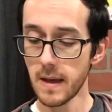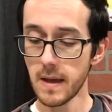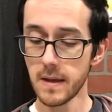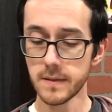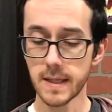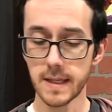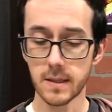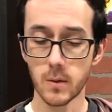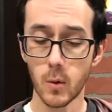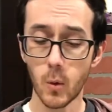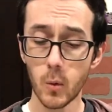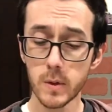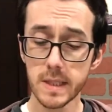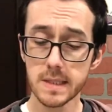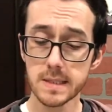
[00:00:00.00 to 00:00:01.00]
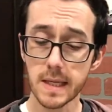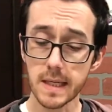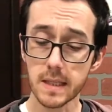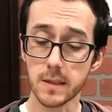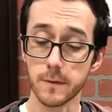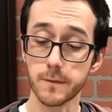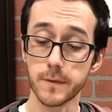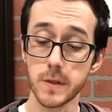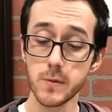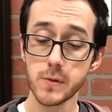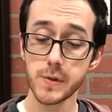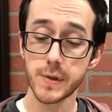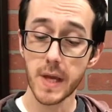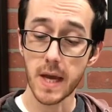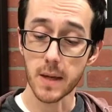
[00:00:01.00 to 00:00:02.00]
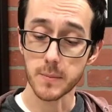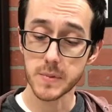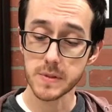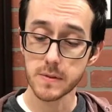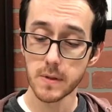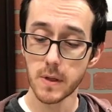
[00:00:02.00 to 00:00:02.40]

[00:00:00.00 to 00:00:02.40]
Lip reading: They had only taken a few steps